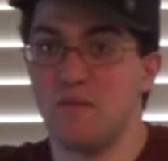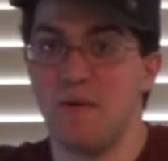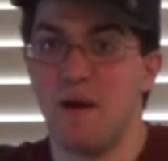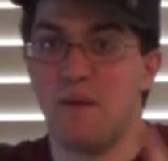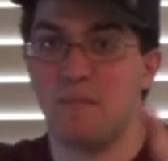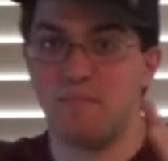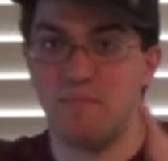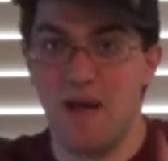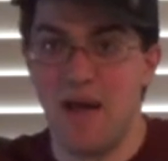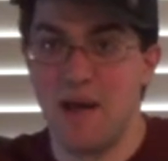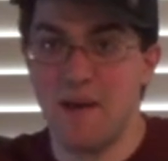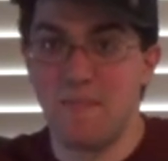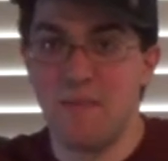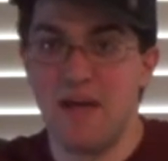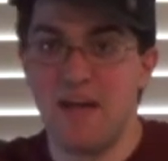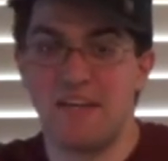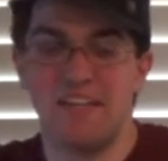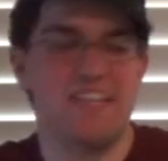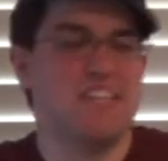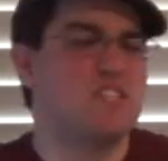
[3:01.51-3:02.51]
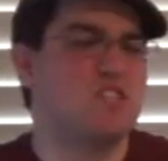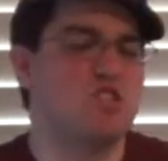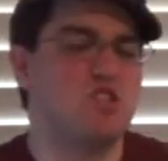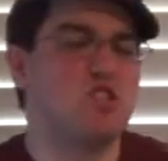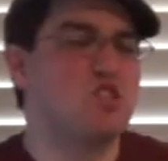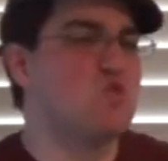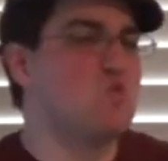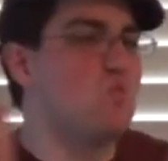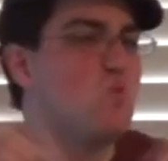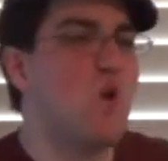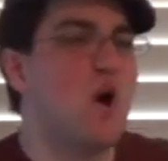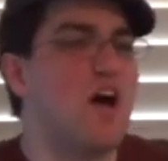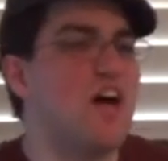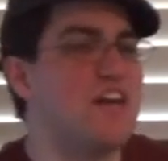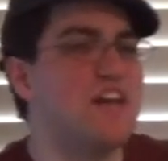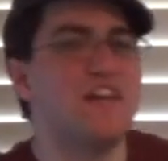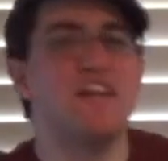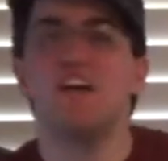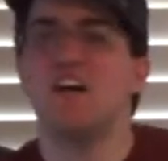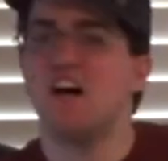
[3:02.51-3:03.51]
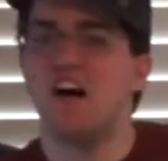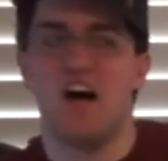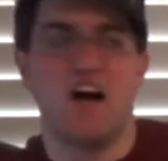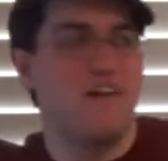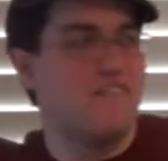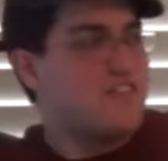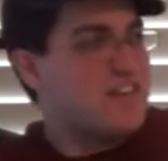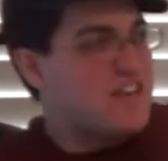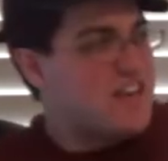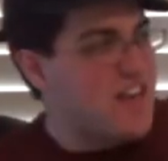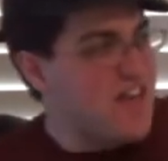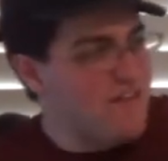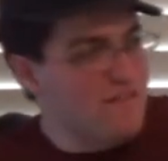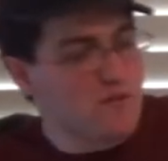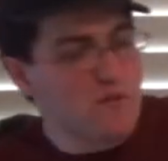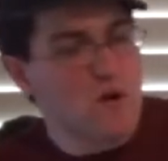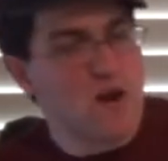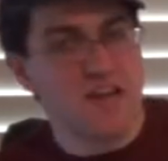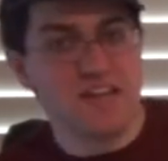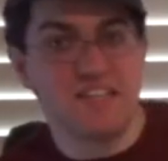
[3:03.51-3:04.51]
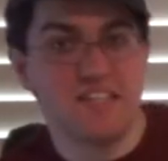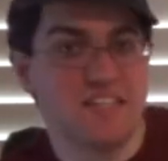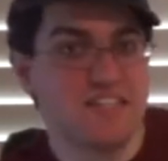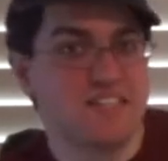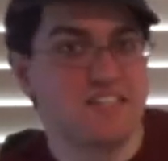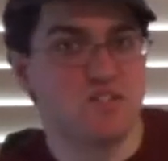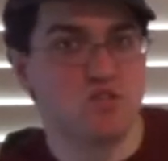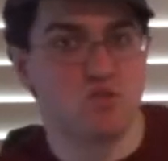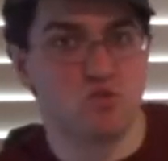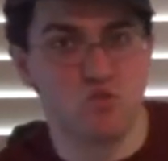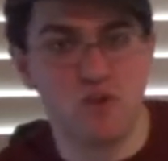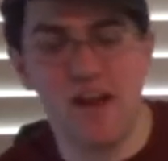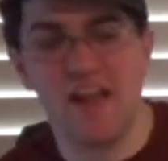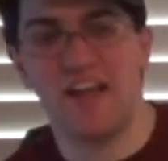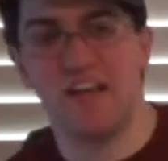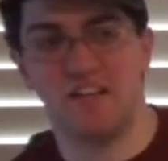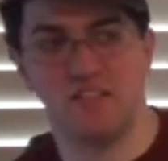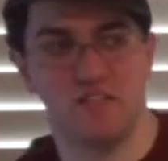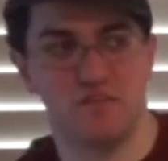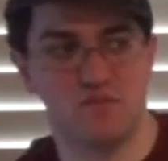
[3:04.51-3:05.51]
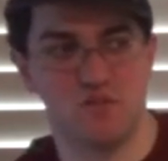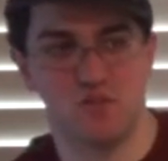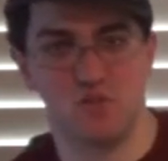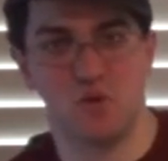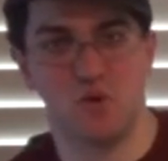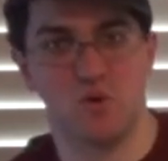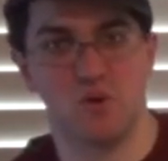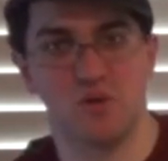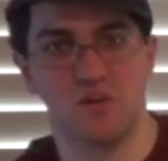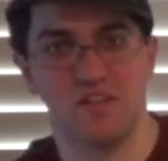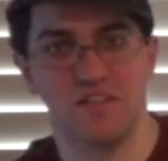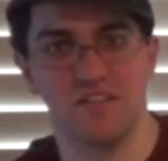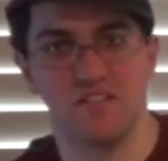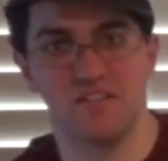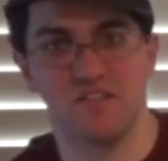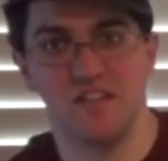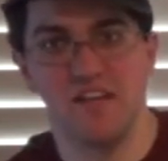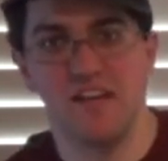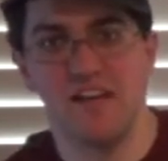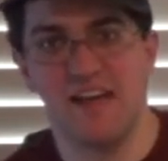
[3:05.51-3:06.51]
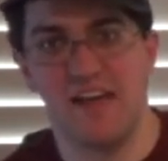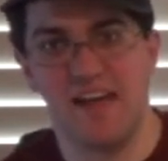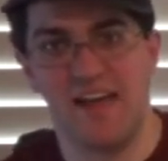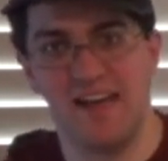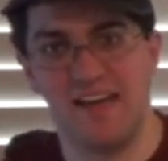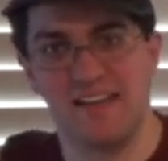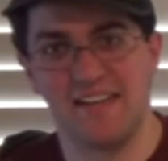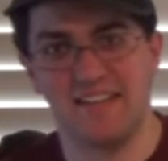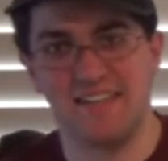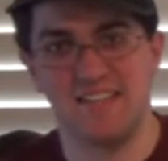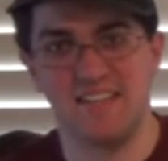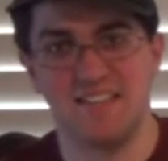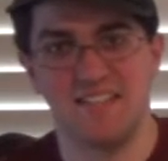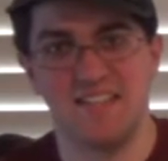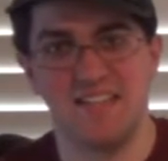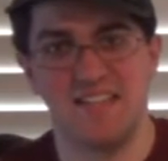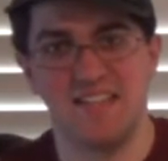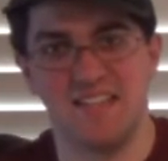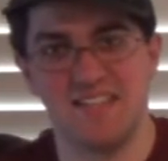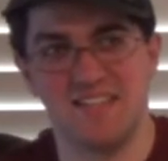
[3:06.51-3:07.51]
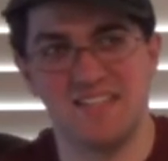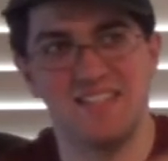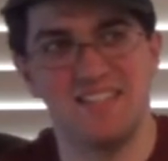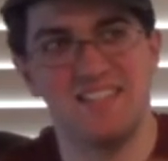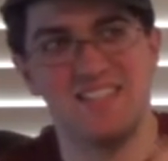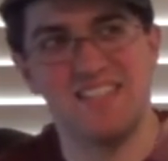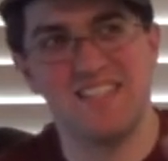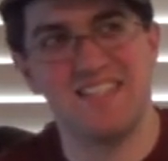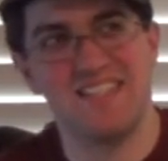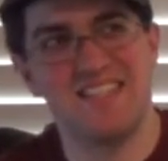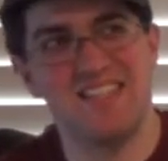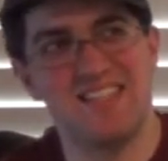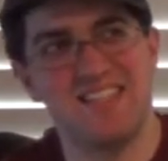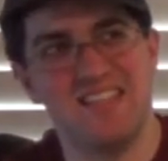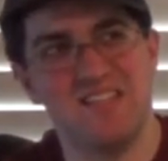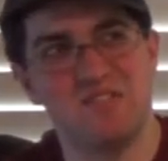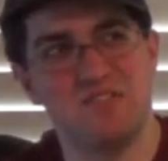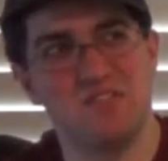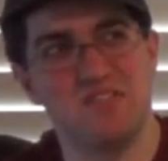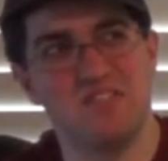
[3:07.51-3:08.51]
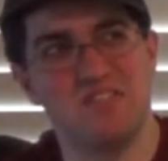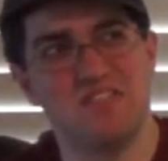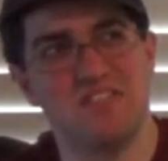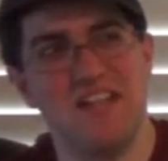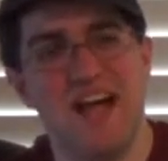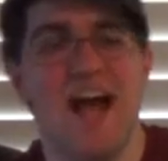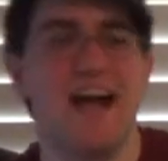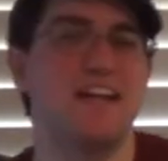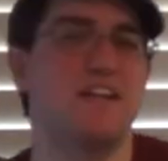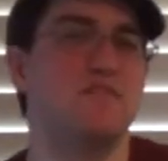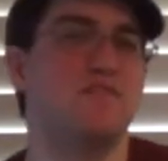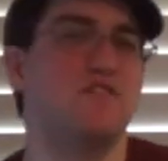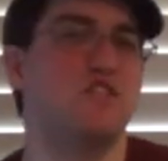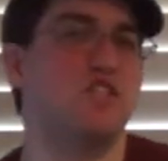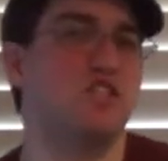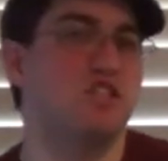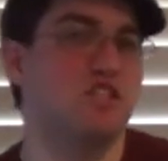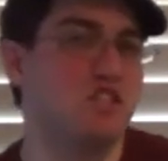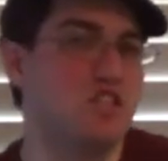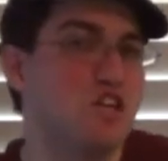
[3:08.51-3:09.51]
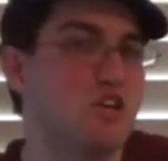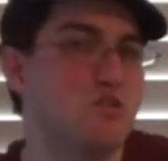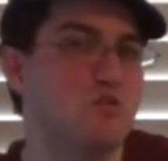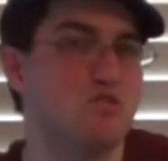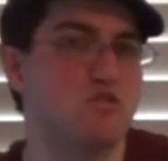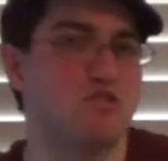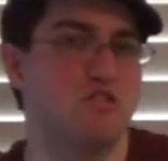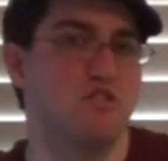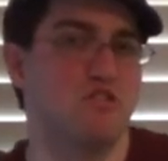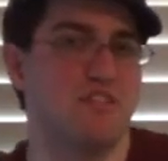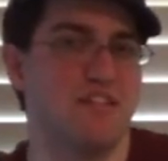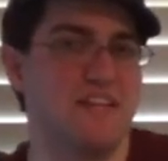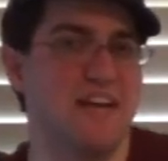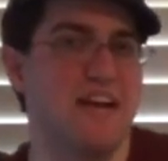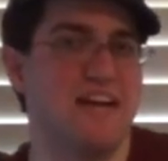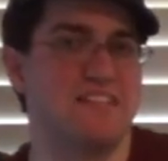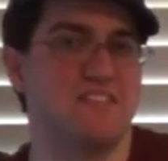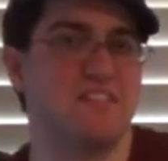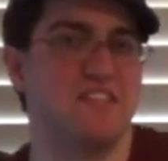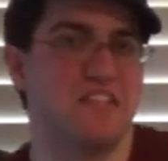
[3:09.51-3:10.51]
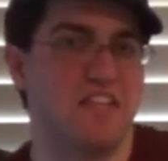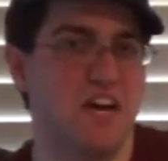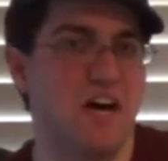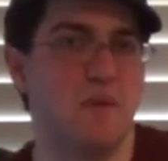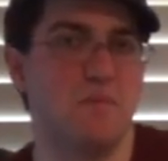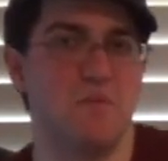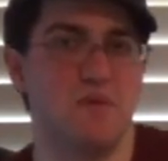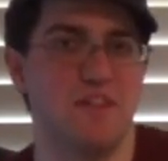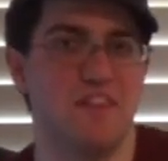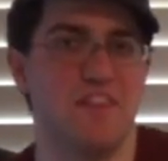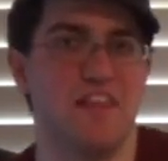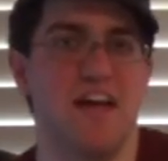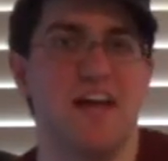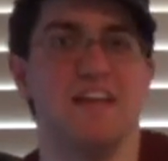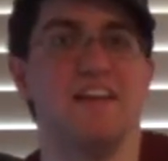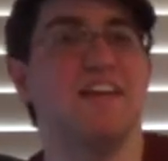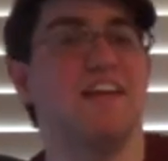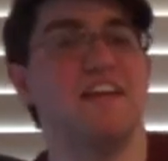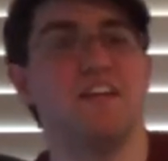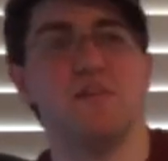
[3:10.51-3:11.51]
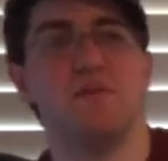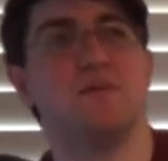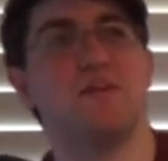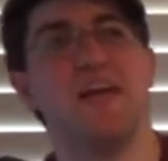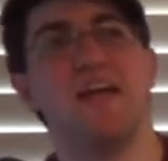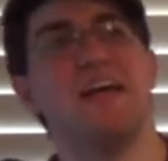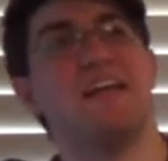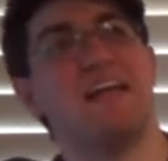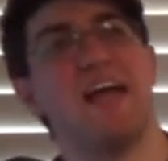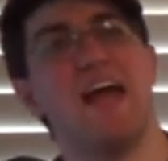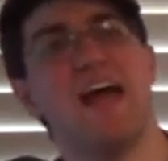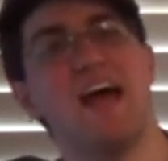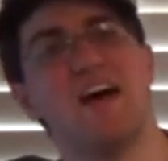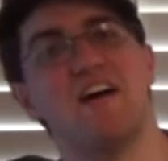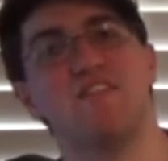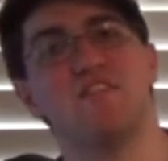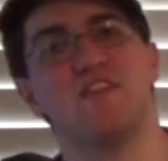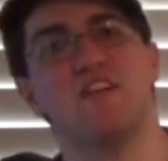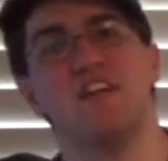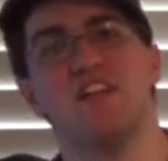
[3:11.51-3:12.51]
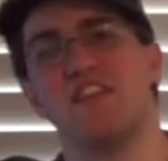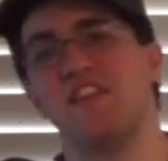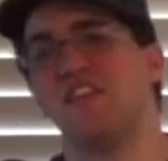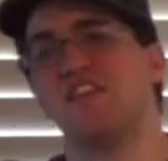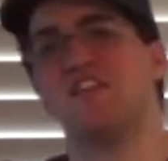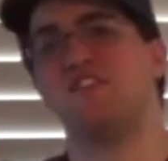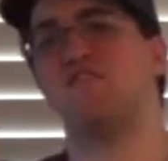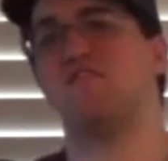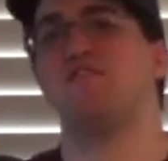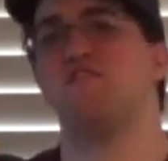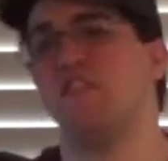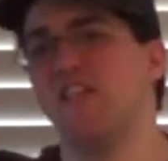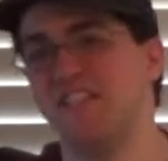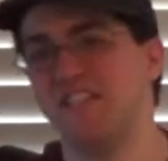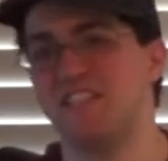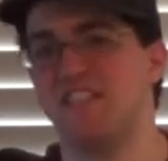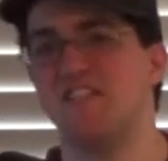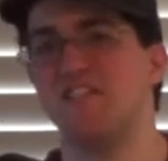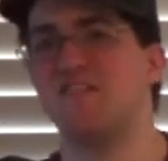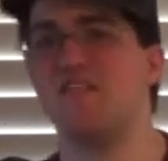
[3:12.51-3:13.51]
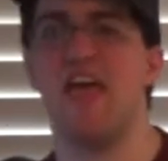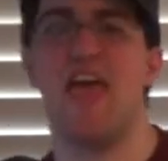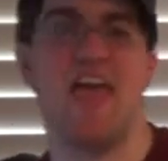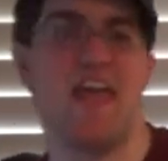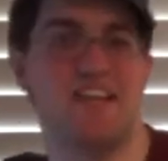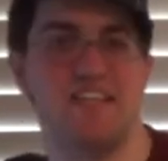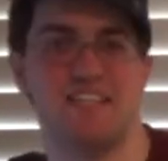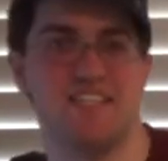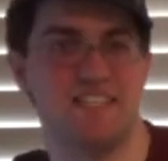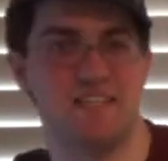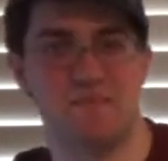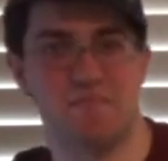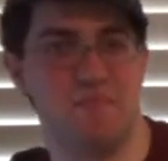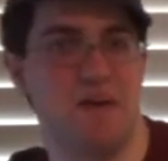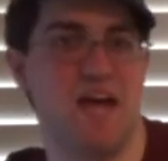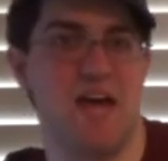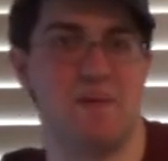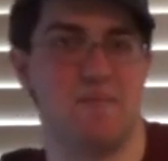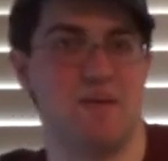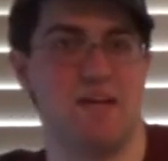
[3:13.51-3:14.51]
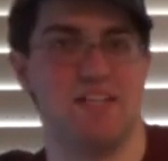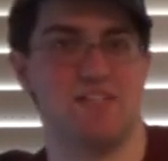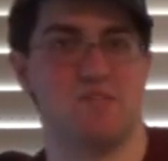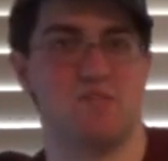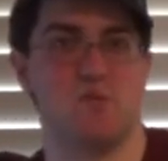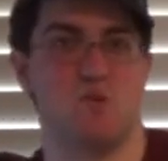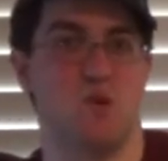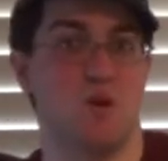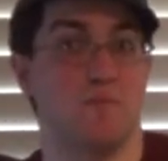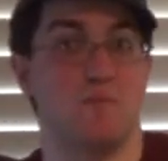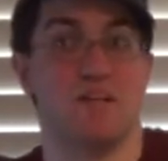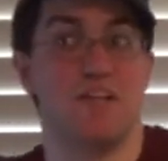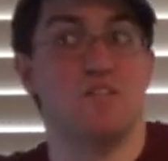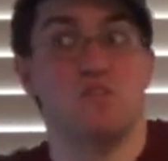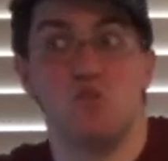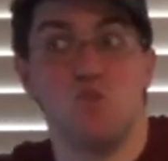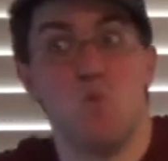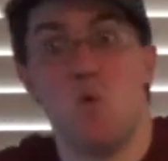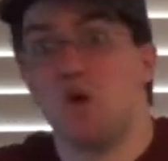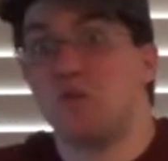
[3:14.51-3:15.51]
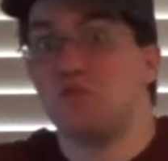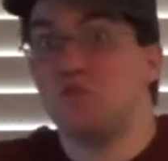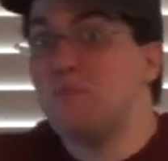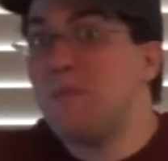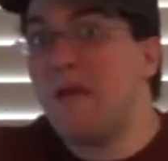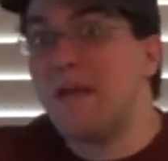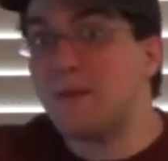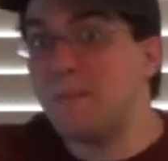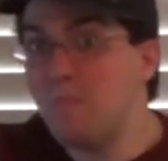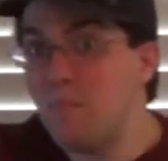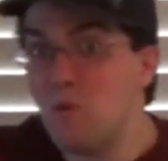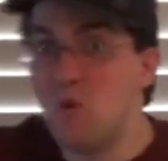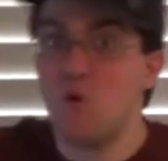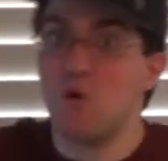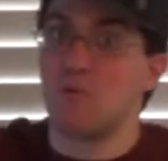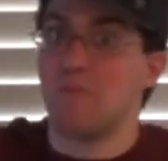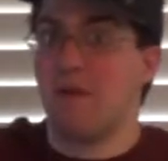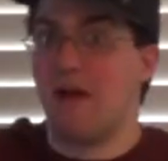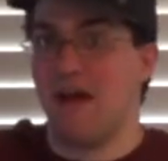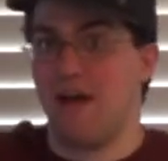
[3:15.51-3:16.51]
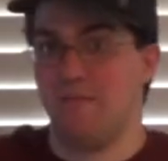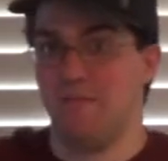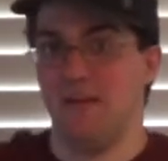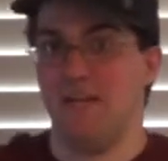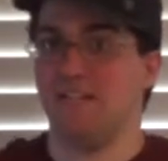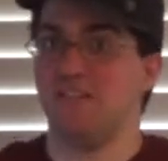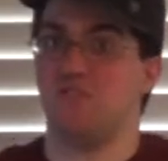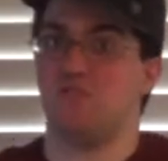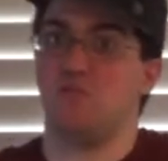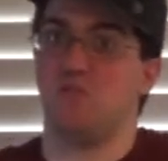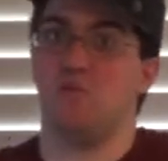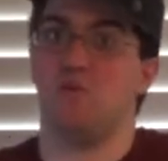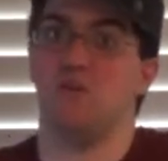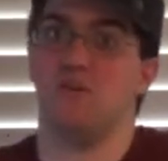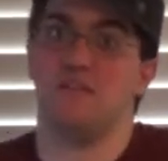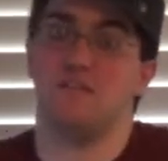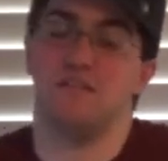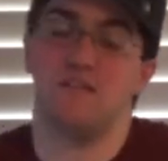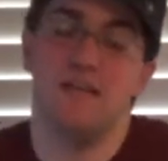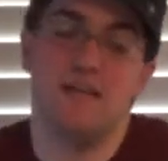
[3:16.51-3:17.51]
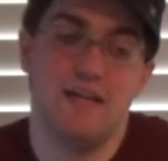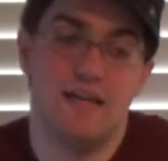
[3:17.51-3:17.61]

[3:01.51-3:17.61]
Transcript: about Batman, it's just one of a never-ending trail of stories. And there's a lack of closure that has to come with that. You can't have the definitive ending Batman story because you want to make more Batman stories.